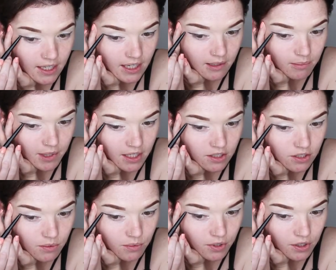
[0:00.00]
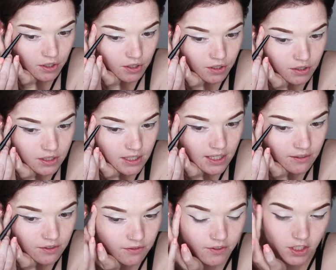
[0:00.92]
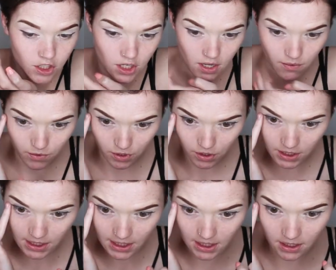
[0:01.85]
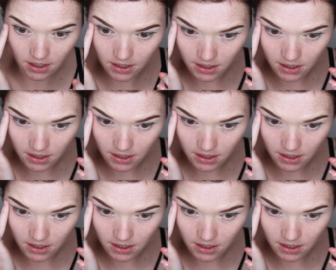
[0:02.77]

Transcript: head back to work because they have to finish their work day.